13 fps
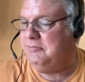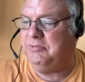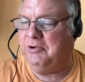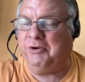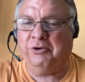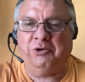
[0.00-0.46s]

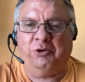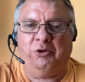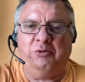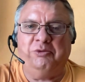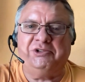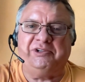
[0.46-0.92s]
our
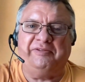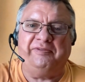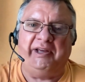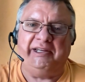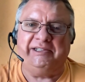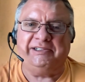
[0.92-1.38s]
goal was to
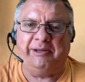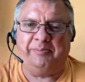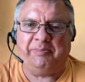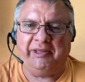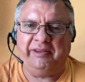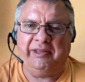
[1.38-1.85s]
find
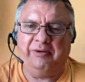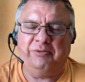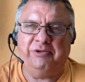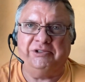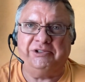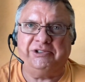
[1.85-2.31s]
something that
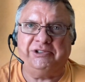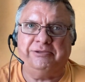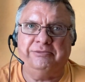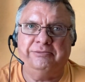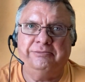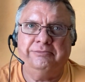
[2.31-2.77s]

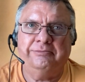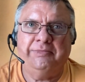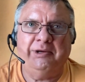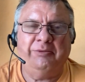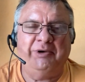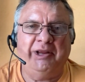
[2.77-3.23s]
was
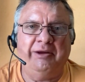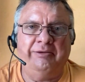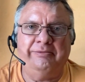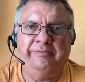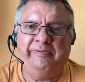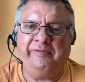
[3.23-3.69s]

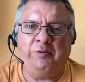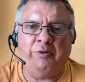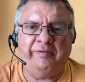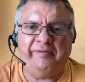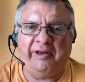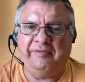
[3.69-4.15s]
around $400
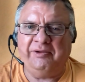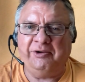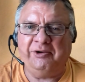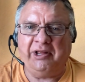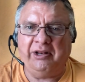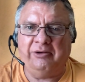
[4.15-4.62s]
or
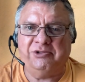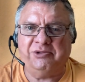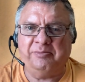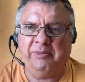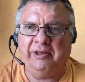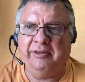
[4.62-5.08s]

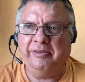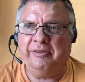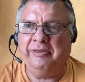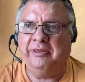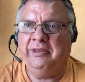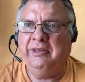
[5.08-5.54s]
$500 a
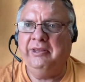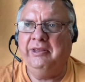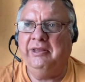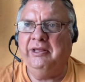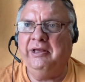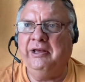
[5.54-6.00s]
month,
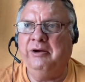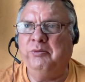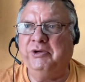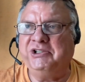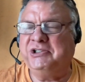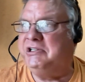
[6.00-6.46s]

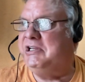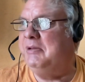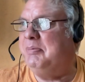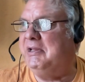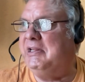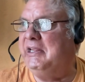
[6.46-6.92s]
which
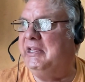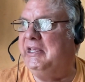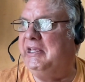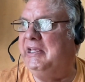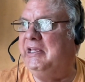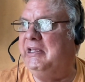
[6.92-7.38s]

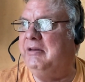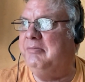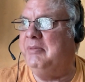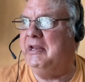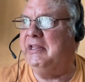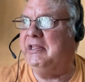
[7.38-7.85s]
typically
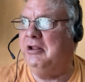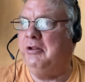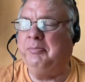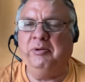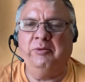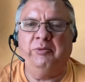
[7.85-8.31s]
in
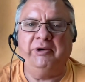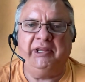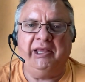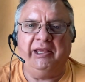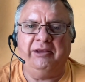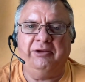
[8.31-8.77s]
Matagalpa would
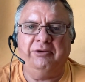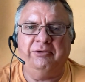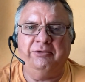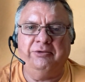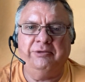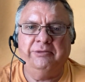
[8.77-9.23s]
get
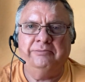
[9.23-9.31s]
you